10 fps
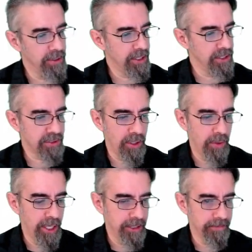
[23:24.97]
can just go
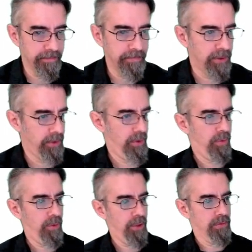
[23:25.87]
ahead and,
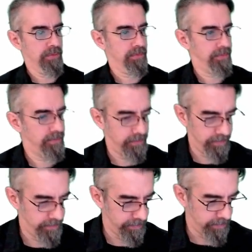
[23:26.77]
whoa.
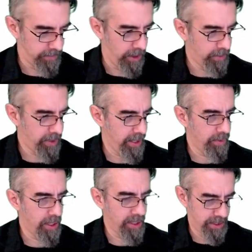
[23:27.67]
Okay, we
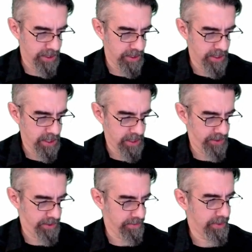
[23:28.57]
already did
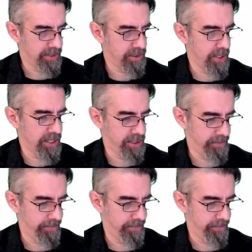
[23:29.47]
this. That's strange.